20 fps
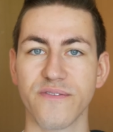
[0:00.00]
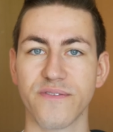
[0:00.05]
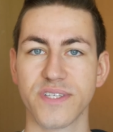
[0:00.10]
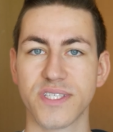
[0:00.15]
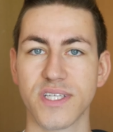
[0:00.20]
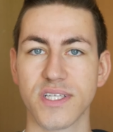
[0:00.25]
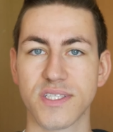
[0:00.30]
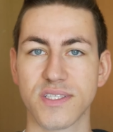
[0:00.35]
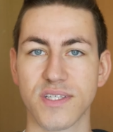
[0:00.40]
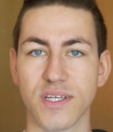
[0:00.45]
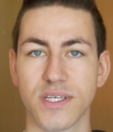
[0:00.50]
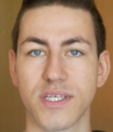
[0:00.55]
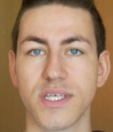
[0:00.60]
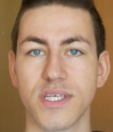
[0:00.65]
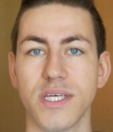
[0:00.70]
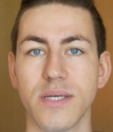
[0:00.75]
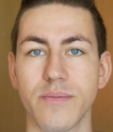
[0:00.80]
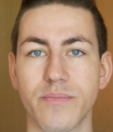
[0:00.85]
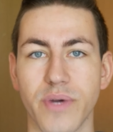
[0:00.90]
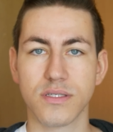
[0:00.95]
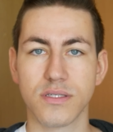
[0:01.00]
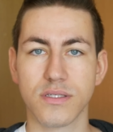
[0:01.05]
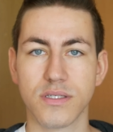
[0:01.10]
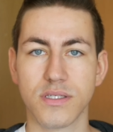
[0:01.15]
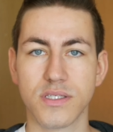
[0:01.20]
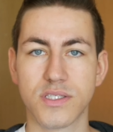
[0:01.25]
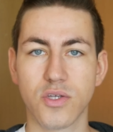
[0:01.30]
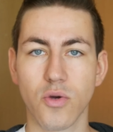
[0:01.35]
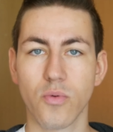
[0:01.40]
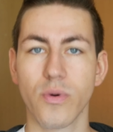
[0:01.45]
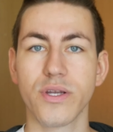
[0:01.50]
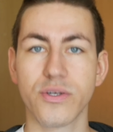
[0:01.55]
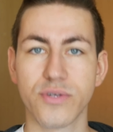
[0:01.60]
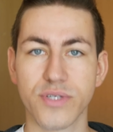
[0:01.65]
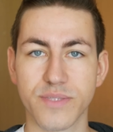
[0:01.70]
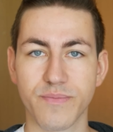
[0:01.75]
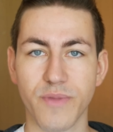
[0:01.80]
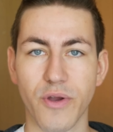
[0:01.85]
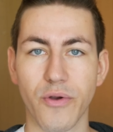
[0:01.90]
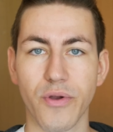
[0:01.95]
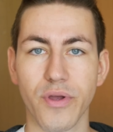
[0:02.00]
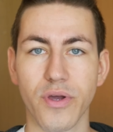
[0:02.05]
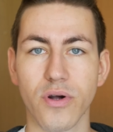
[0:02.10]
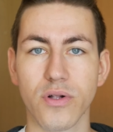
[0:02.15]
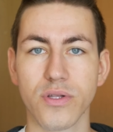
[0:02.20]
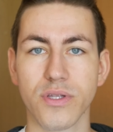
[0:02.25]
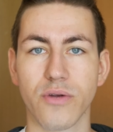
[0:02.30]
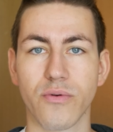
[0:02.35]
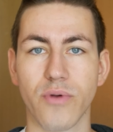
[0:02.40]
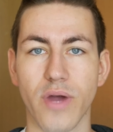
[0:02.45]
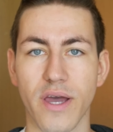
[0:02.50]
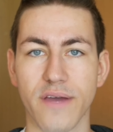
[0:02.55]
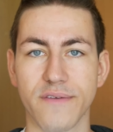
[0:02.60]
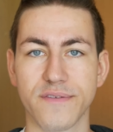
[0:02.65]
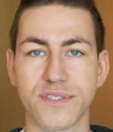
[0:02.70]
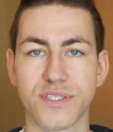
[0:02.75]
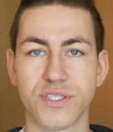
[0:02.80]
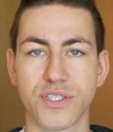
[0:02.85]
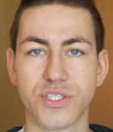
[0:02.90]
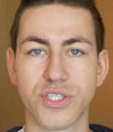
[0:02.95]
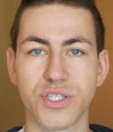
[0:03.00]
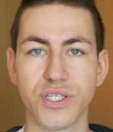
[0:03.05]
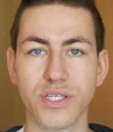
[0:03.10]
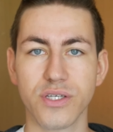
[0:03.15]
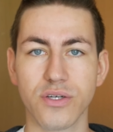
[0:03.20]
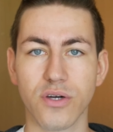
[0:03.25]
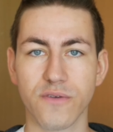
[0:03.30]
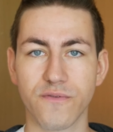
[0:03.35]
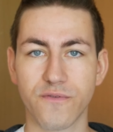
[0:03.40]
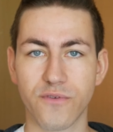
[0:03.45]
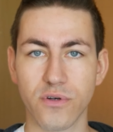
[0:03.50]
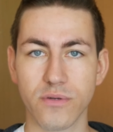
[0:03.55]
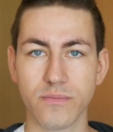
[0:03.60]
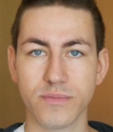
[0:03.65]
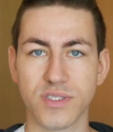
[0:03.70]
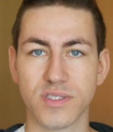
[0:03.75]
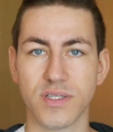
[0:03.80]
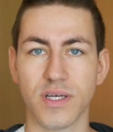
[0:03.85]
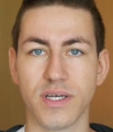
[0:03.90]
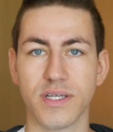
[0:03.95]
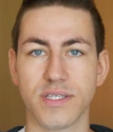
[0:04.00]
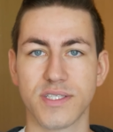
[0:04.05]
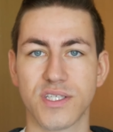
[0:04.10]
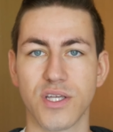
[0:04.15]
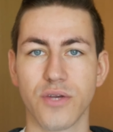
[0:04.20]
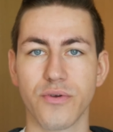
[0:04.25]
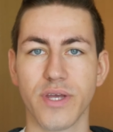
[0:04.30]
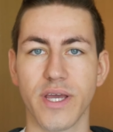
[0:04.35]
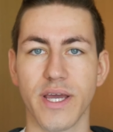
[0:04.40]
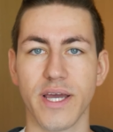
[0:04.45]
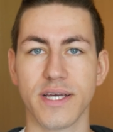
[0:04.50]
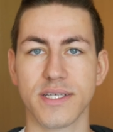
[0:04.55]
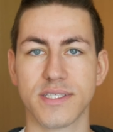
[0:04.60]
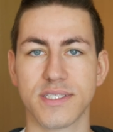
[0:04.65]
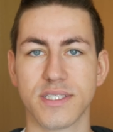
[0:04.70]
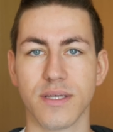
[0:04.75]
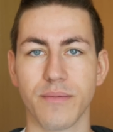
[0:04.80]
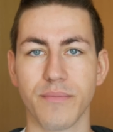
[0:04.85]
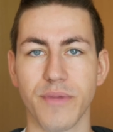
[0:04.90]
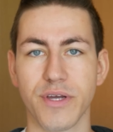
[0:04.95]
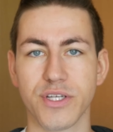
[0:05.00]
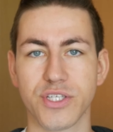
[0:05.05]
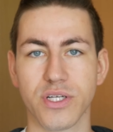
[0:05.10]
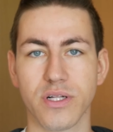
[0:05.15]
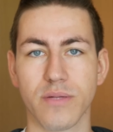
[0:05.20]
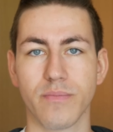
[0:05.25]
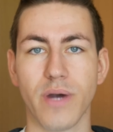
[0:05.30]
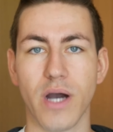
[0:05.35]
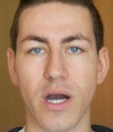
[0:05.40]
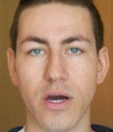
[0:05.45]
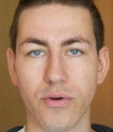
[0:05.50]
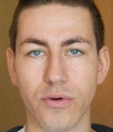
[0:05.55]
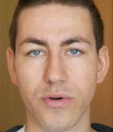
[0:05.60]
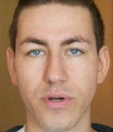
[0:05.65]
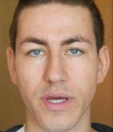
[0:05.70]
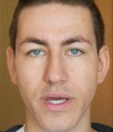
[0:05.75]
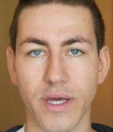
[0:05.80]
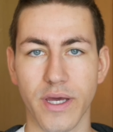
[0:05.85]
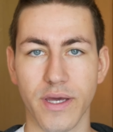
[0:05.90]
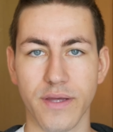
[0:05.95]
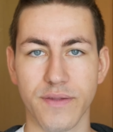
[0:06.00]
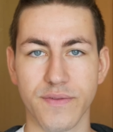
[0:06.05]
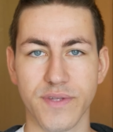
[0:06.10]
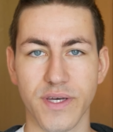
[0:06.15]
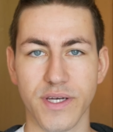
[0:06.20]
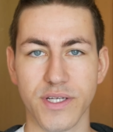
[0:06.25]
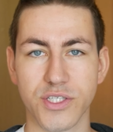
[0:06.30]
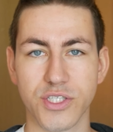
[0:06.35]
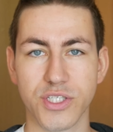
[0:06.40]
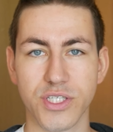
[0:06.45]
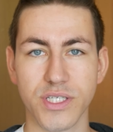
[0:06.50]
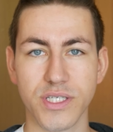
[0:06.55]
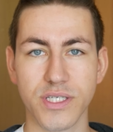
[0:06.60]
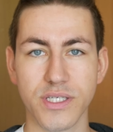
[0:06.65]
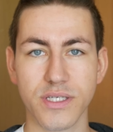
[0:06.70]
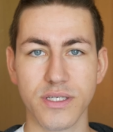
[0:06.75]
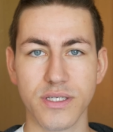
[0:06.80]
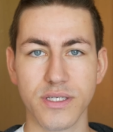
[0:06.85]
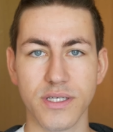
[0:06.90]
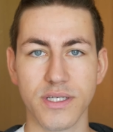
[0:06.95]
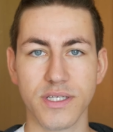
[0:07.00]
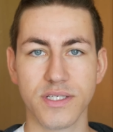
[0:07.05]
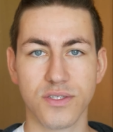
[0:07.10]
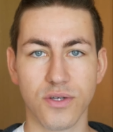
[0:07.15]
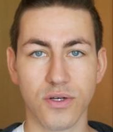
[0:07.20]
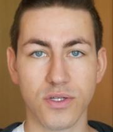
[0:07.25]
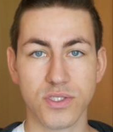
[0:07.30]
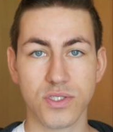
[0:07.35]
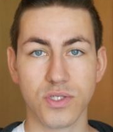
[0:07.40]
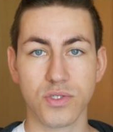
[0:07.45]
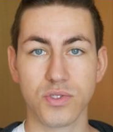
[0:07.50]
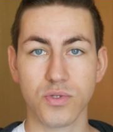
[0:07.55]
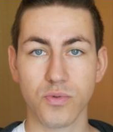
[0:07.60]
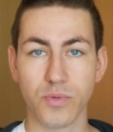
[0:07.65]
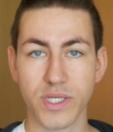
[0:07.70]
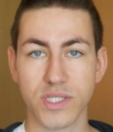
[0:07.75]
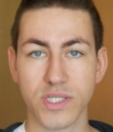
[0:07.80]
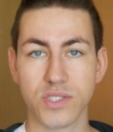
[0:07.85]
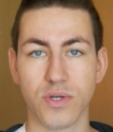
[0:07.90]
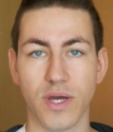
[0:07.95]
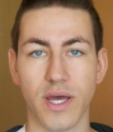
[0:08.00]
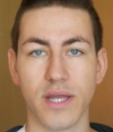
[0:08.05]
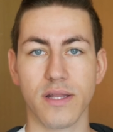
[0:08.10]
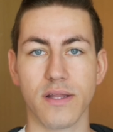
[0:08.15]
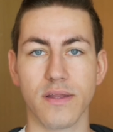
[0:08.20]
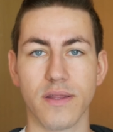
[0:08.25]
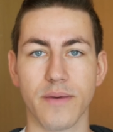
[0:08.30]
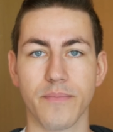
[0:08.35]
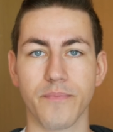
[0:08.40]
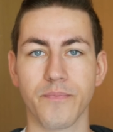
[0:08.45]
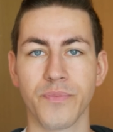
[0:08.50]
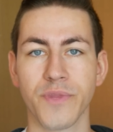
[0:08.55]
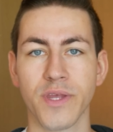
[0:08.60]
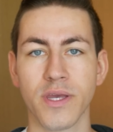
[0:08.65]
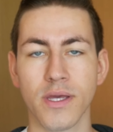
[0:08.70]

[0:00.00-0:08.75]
visits the keep. So when Triss Merigold arrives, she confirms that Ciri has some magical power and that she is also too weak to handle them.